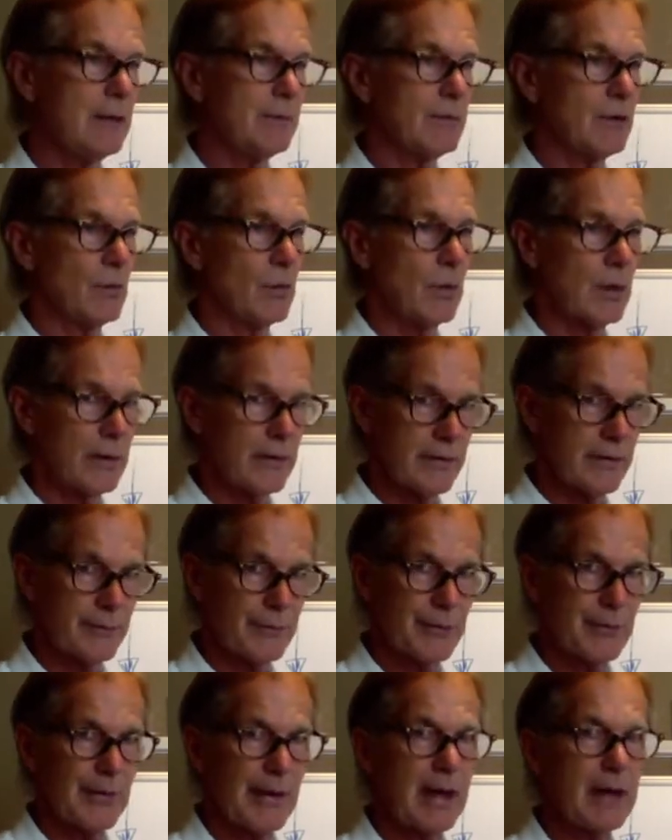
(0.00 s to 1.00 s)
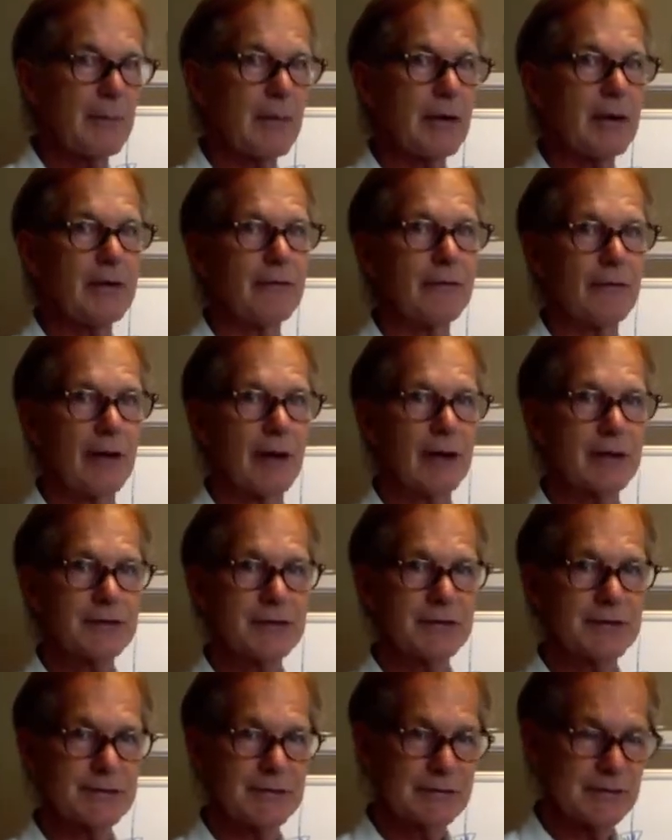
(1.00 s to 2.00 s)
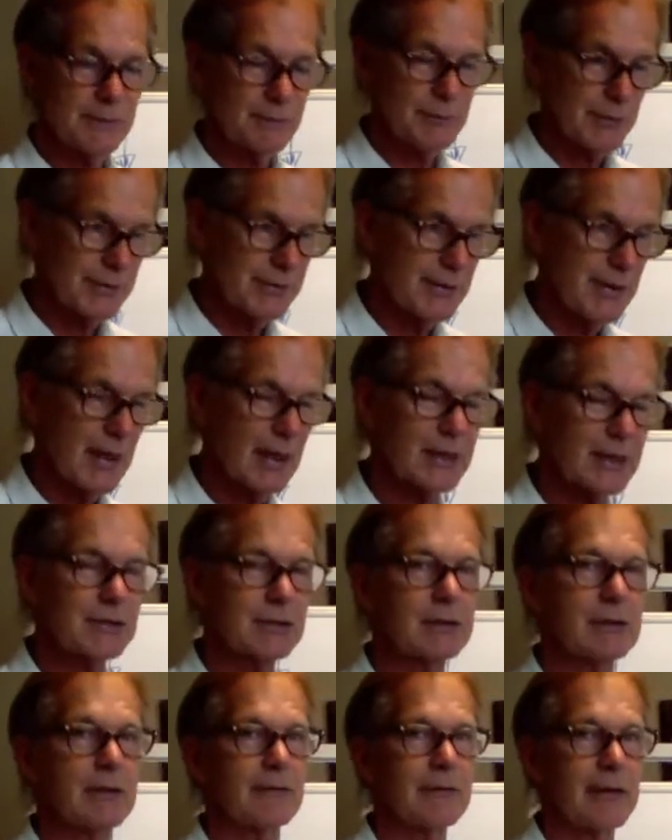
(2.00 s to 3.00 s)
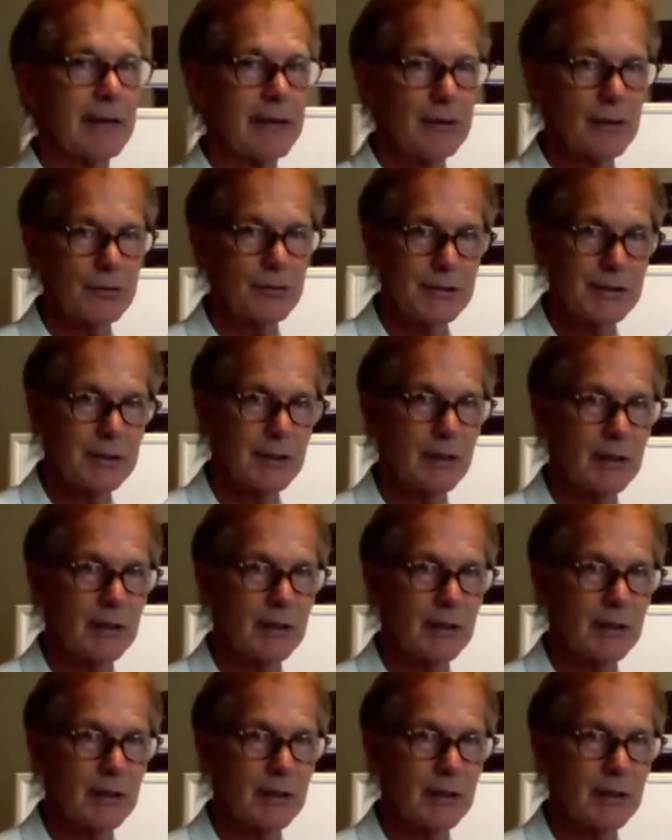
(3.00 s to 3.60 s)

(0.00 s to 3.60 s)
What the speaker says: but one of the primary functions is a production of energy